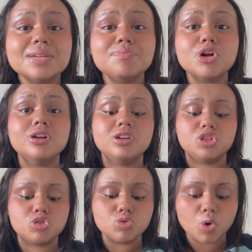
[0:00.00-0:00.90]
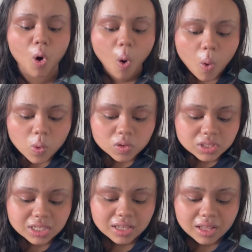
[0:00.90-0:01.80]
burned through the
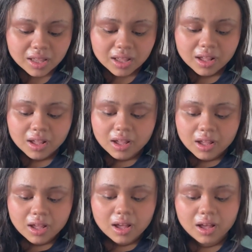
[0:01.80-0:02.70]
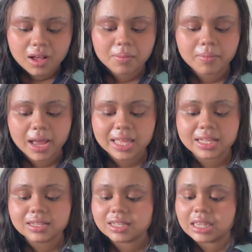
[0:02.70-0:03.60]
cold.
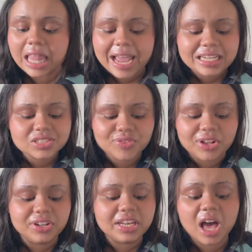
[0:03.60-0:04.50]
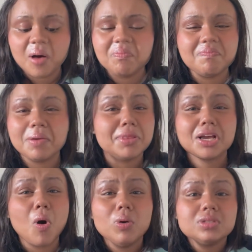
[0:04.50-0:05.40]
My legs felt numb. Maybe the
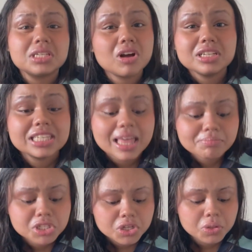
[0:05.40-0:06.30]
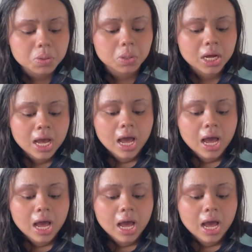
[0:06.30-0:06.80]
cold had gotten to them too.